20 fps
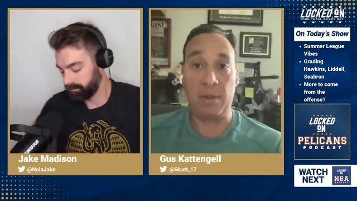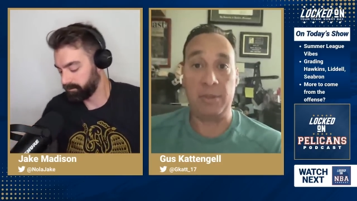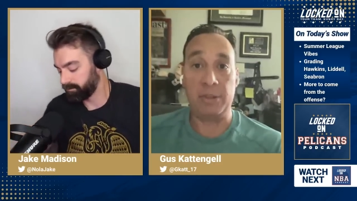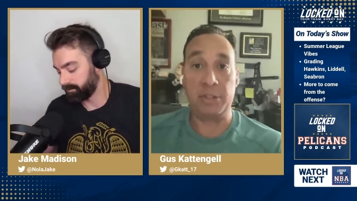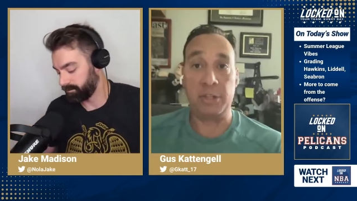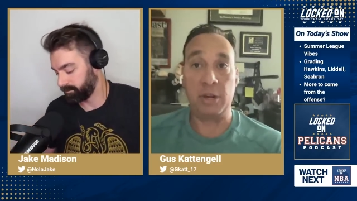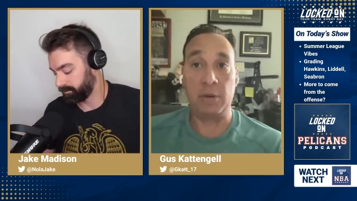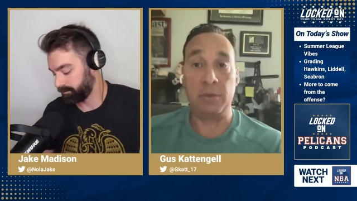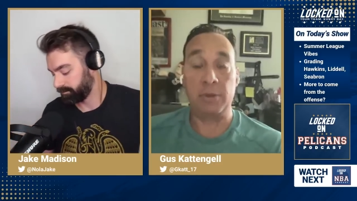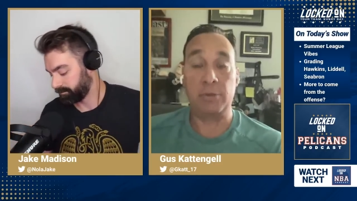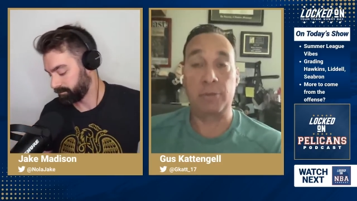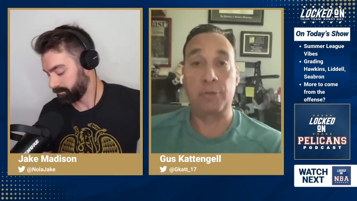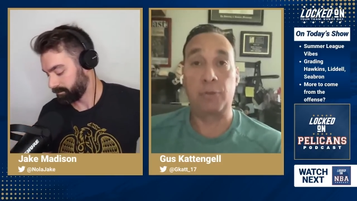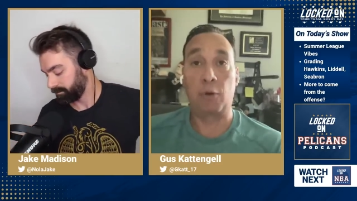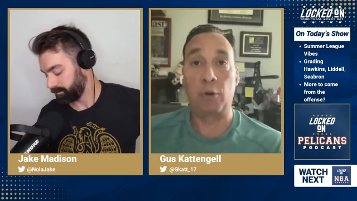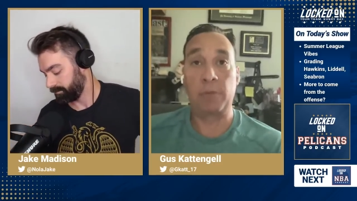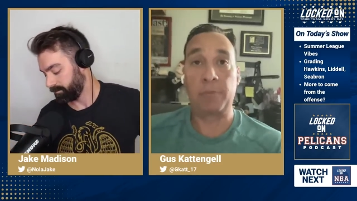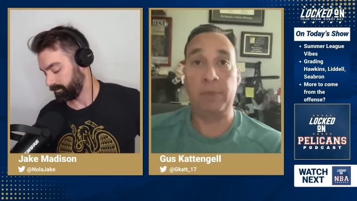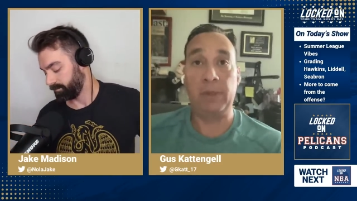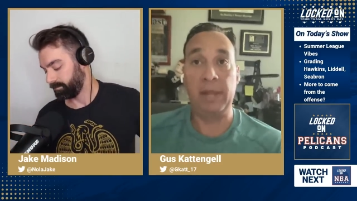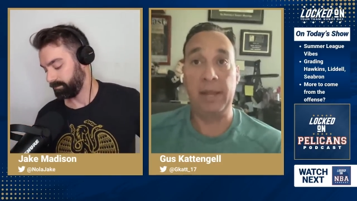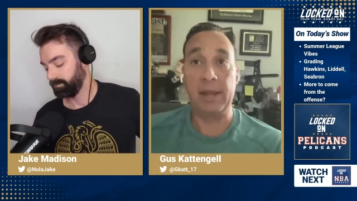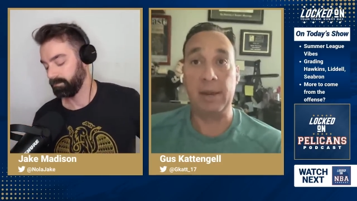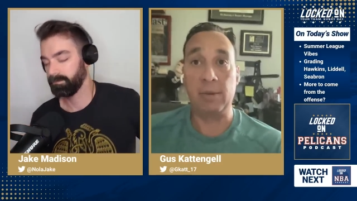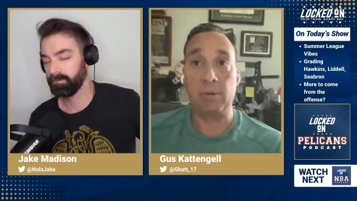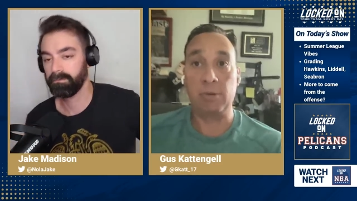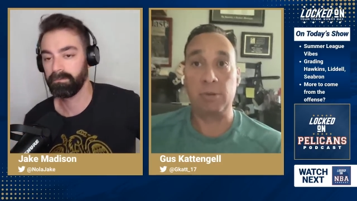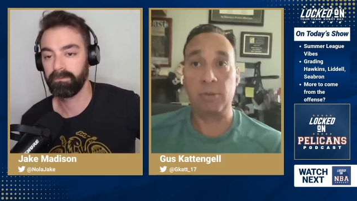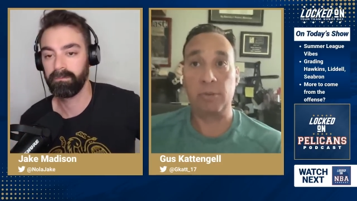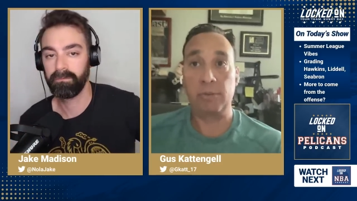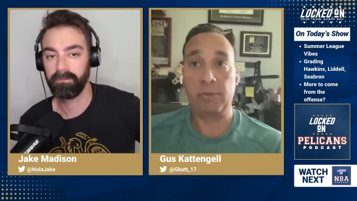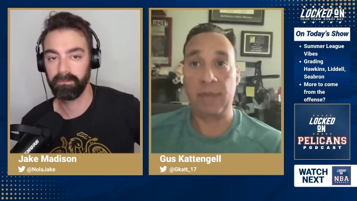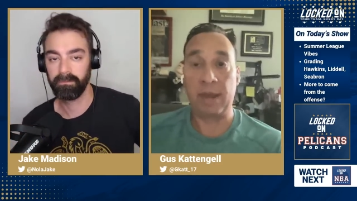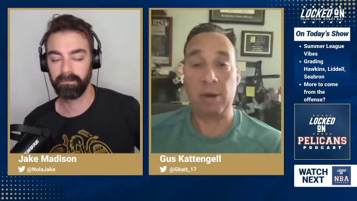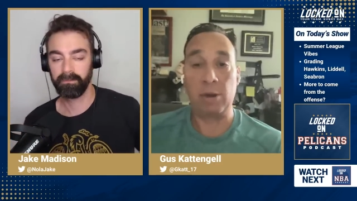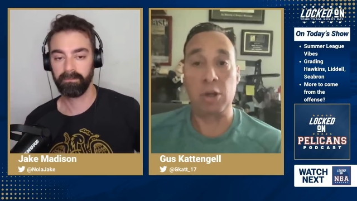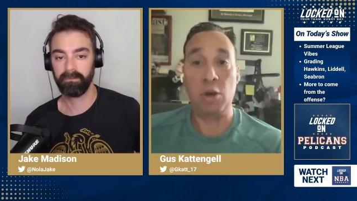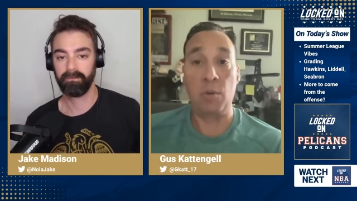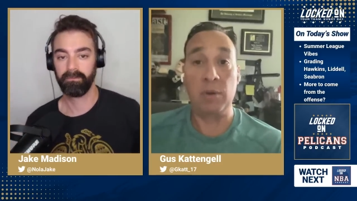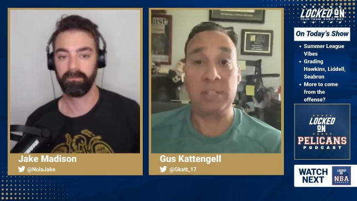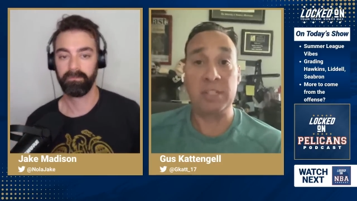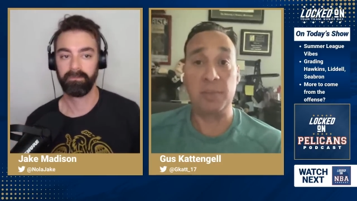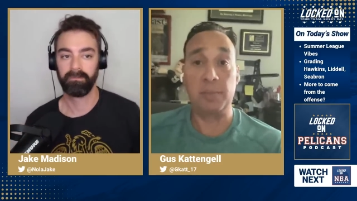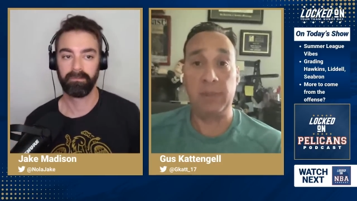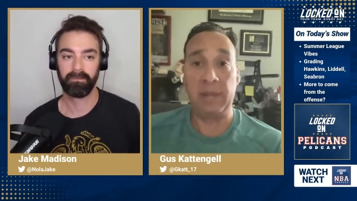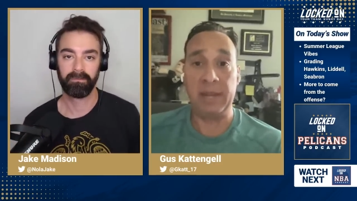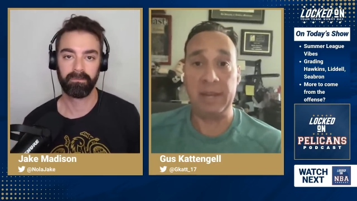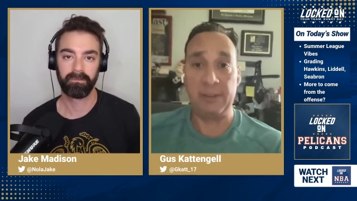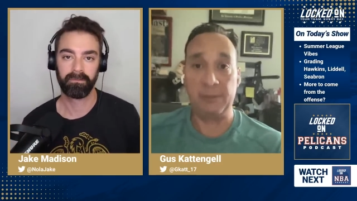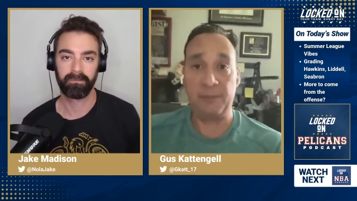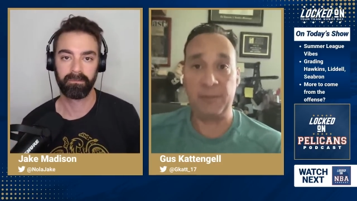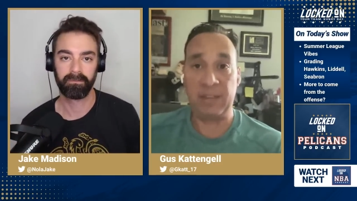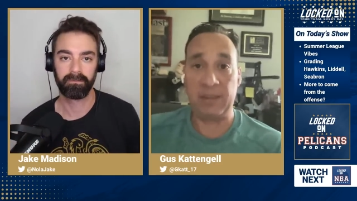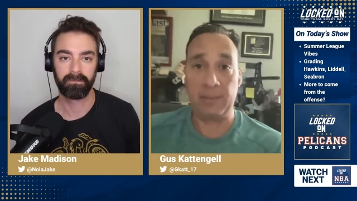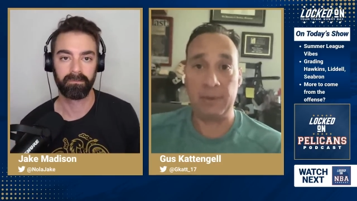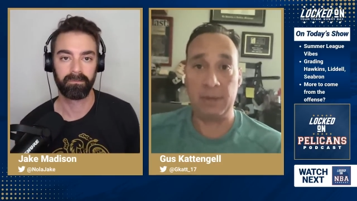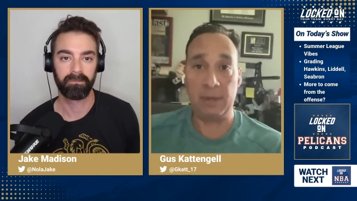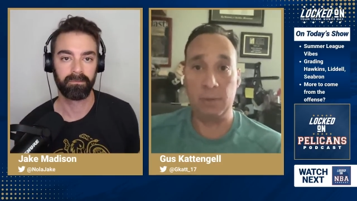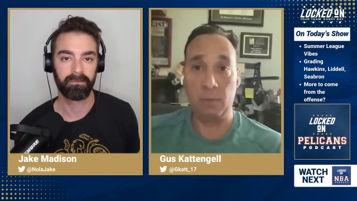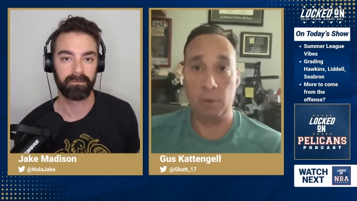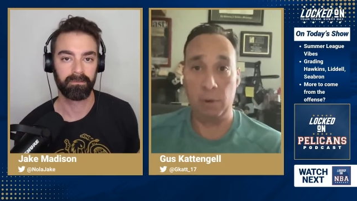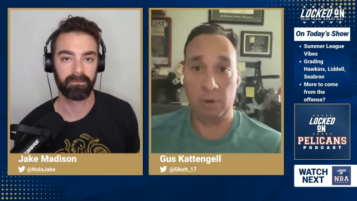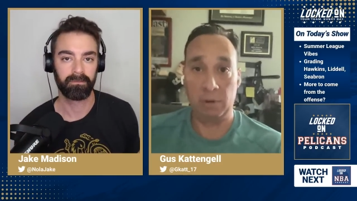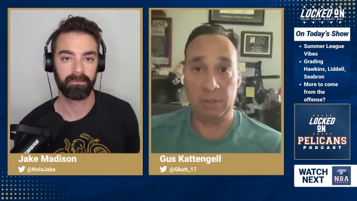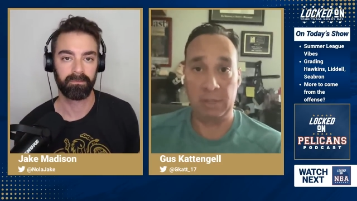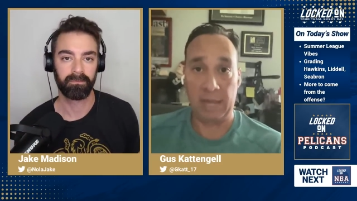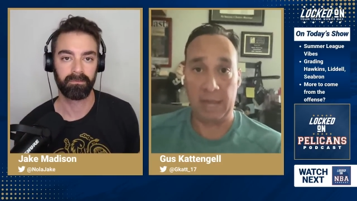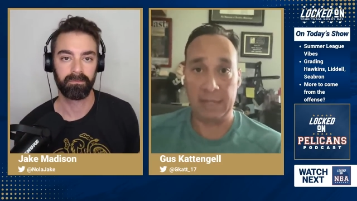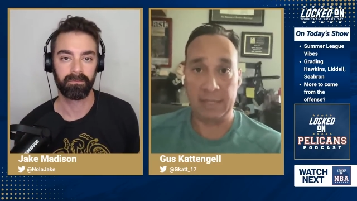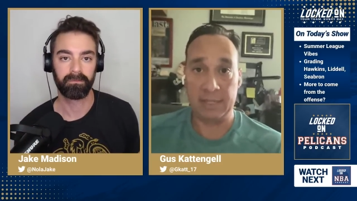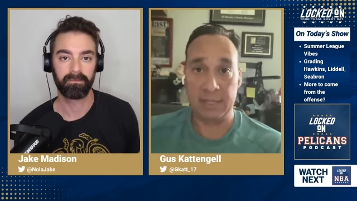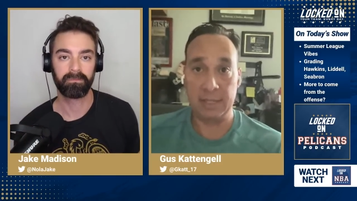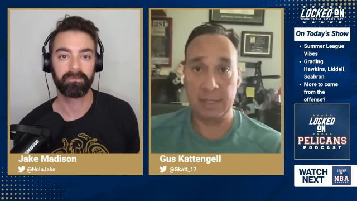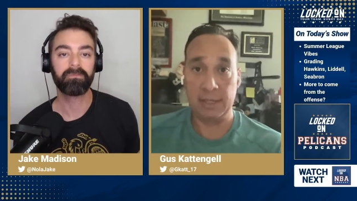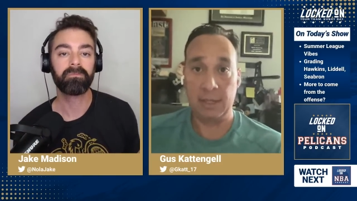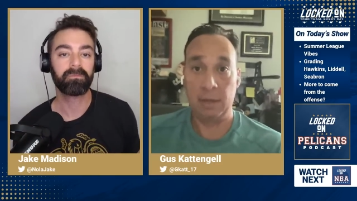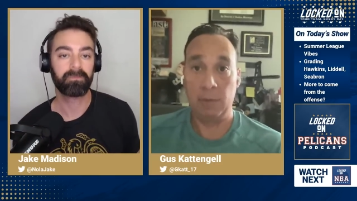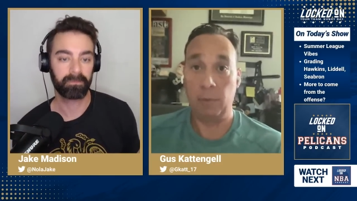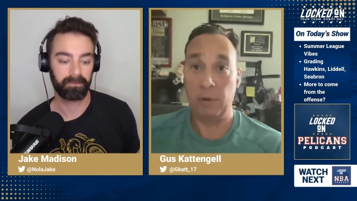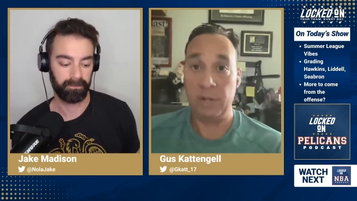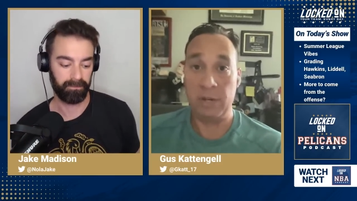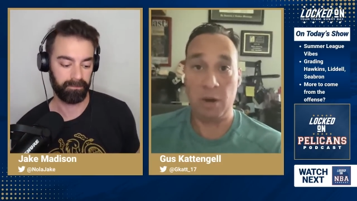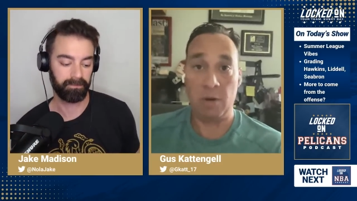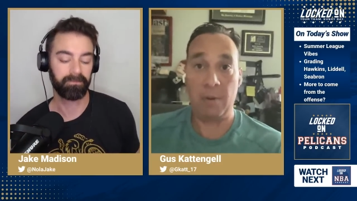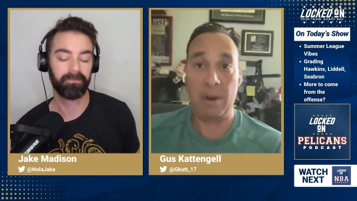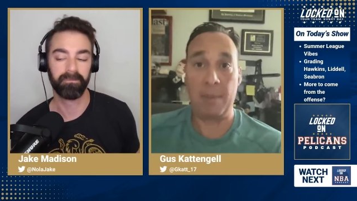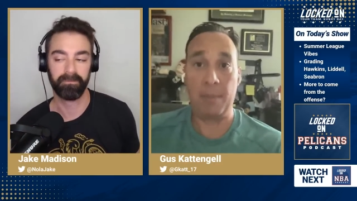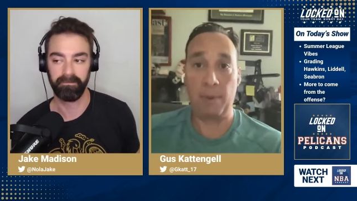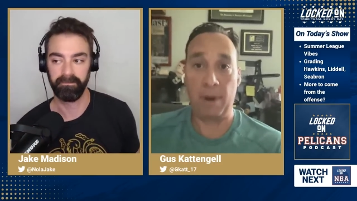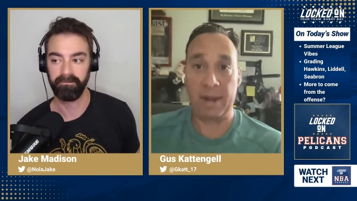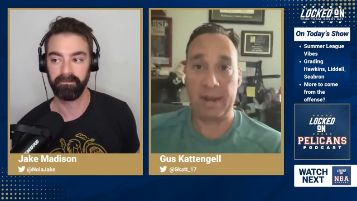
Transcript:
Speaker 1: on the show. There's four players that are going to play in the FIBA World Classic. We know about mm -hmm.